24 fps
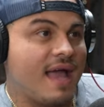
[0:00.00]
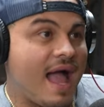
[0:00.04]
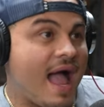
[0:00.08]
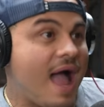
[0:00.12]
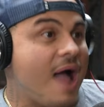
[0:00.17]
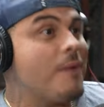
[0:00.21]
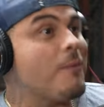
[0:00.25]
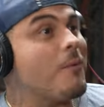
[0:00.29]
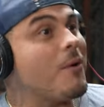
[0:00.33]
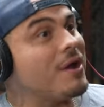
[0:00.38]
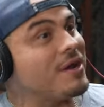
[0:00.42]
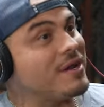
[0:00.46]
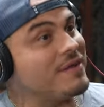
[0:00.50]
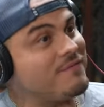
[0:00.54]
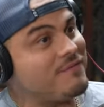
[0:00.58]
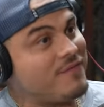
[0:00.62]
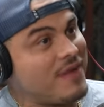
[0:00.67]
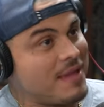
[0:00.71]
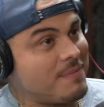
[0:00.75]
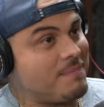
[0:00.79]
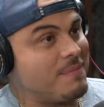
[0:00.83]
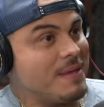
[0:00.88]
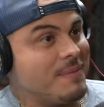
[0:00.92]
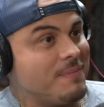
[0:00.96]
I want to
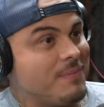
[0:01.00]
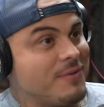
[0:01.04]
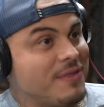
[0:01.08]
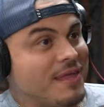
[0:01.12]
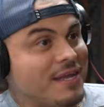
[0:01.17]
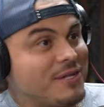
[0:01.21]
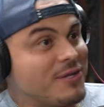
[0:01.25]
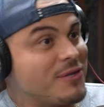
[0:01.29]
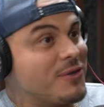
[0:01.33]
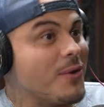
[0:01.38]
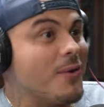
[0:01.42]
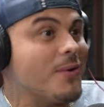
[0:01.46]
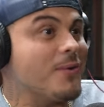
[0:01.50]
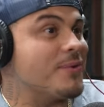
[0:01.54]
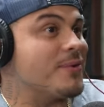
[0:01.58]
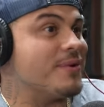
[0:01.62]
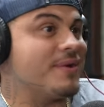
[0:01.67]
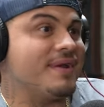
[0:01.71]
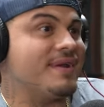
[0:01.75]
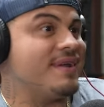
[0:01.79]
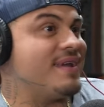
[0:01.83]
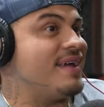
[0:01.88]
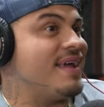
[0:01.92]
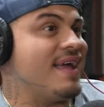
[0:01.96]
invite people that don't
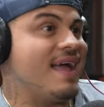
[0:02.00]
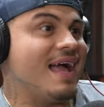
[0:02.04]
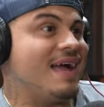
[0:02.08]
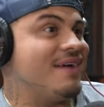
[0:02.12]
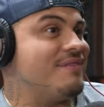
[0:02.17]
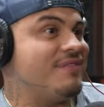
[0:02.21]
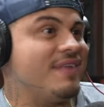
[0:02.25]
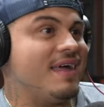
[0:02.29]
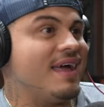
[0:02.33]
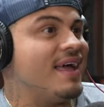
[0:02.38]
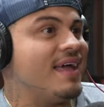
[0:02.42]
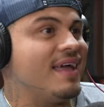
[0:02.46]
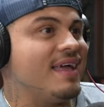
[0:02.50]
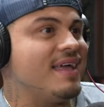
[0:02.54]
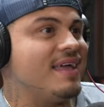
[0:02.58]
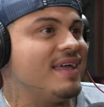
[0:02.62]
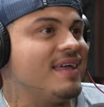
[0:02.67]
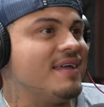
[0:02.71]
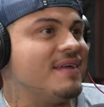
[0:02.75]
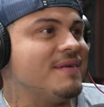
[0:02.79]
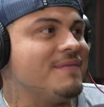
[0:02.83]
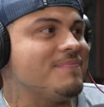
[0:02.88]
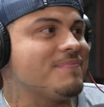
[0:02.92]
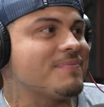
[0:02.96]
have that,
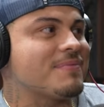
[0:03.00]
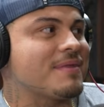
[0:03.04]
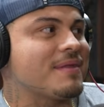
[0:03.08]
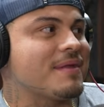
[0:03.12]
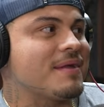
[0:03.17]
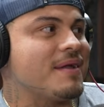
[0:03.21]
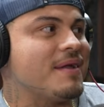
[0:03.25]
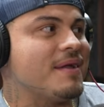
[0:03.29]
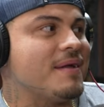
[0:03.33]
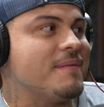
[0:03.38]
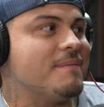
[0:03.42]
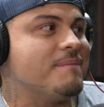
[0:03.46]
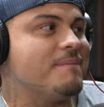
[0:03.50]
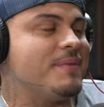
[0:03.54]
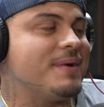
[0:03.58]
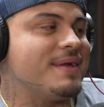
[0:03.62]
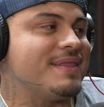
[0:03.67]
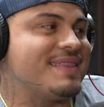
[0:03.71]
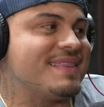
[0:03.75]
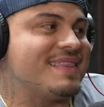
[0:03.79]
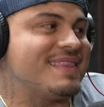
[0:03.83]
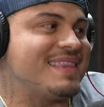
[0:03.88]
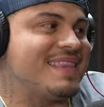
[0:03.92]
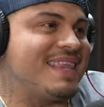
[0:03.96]

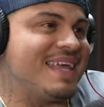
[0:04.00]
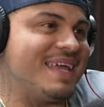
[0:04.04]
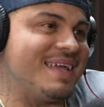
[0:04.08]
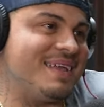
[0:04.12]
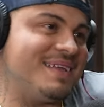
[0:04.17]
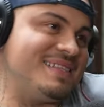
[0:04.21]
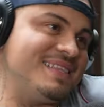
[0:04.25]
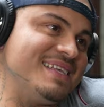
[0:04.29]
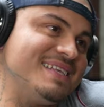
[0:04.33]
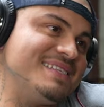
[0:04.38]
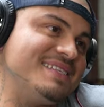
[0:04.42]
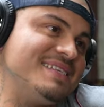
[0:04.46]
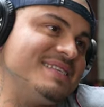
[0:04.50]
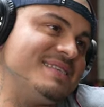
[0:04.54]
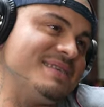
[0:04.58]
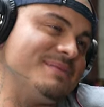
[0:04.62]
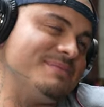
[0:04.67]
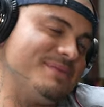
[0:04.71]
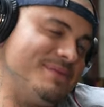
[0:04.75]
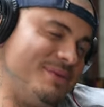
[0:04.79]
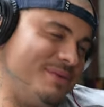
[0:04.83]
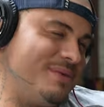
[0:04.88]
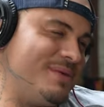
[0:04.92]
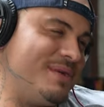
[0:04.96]
but they this
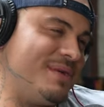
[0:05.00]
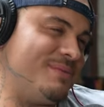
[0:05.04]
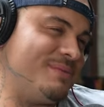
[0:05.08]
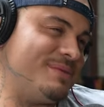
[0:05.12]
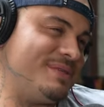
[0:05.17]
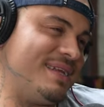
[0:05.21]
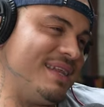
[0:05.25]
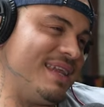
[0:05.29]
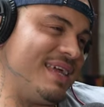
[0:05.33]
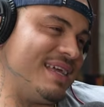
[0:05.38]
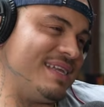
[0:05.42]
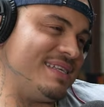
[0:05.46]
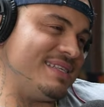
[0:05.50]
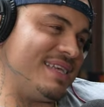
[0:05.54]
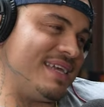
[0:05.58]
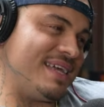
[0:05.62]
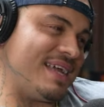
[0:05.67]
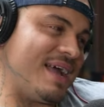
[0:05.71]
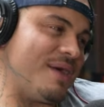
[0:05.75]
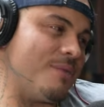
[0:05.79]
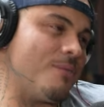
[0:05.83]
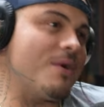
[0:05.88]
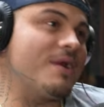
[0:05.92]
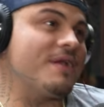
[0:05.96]
systems. You get what I'm saying? Like it's
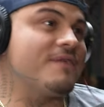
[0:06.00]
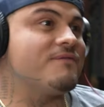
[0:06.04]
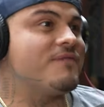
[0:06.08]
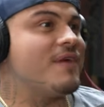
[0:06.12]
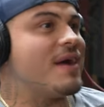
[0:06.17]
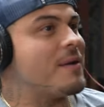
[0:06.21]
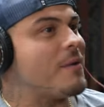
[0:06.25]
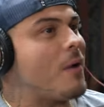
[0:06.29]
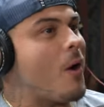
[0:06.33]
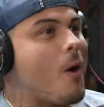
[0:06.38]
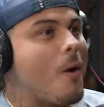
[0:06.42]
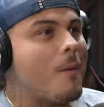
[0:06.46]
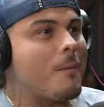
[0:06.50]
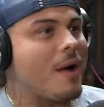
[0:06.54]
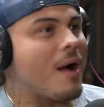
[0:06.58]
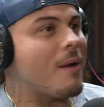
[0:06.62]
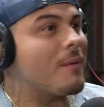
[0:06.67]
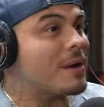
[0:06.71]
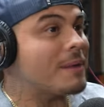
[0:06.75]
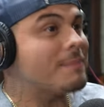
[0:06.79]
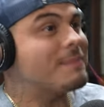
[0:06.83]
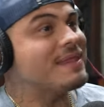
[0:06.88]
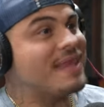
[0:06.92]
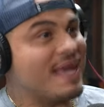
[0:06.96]
like I want to invite all. I
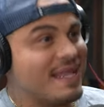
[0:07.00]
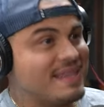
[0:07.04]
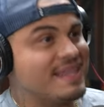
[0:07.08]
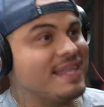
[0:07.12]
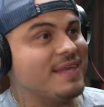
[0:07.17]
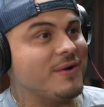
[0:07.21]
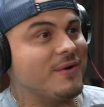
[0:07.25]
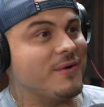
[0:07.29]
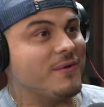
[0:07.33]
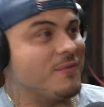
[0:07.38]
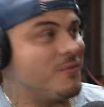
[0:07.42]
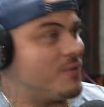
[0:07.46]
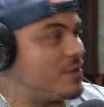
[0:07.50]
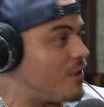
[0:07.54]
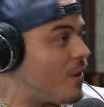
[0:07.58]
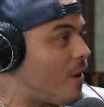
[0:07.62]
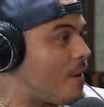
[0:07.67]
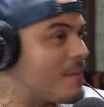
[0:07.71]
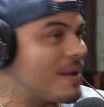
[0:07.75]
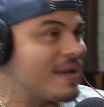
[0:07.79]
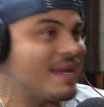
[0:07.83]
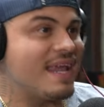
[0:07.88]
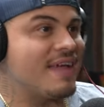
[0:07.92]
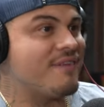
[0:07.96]
want to be that deal with
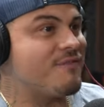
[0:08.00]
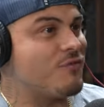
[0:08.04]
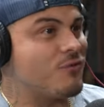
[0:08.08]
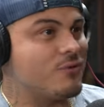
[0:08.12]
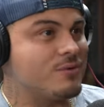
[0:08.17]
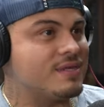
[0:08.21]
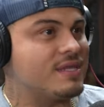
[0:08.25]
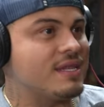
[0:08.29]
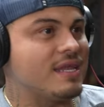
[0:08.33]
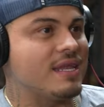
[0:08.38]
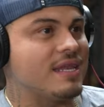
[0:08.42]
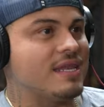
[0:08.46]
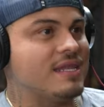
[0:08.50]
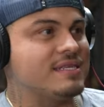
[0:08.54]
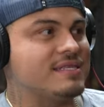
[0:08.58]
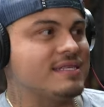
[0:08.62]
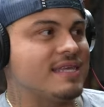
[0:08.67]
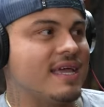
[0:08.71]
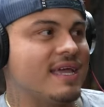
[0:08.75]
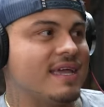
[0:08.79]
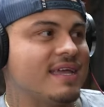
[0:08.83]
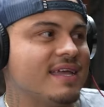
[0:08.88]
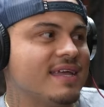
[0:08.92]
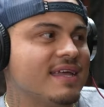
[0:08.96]
all my nephews, and, and it's
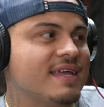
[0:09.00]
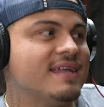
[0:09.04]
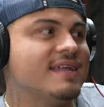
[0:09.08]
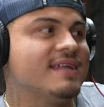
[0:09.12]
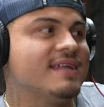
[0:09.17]
like,